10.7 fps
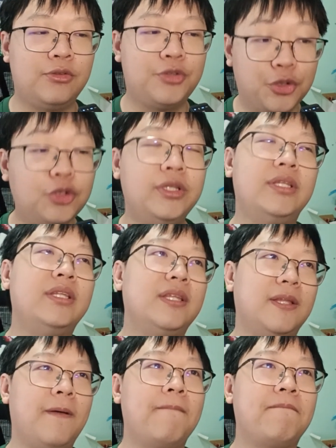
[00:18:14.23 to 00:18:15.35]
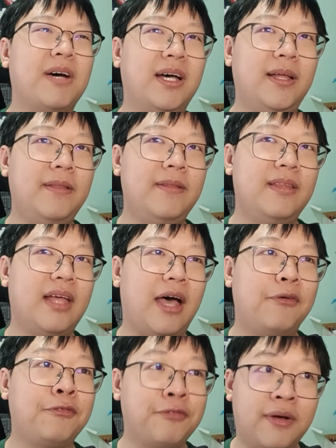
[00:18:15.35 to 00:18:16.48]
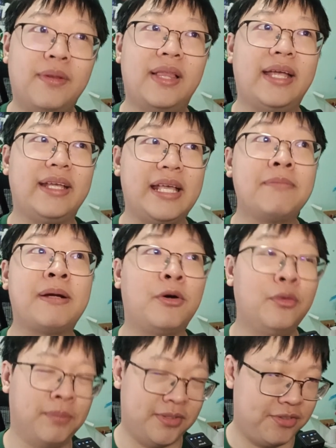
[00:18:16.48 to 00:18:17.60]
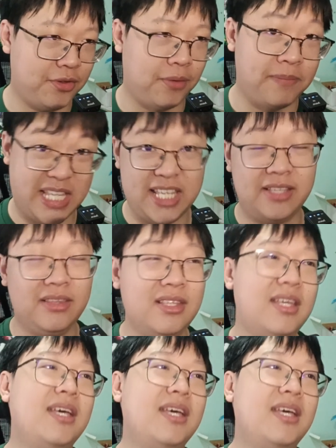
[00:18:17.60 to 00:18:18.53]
good, but I felt like, in my own personal opinion,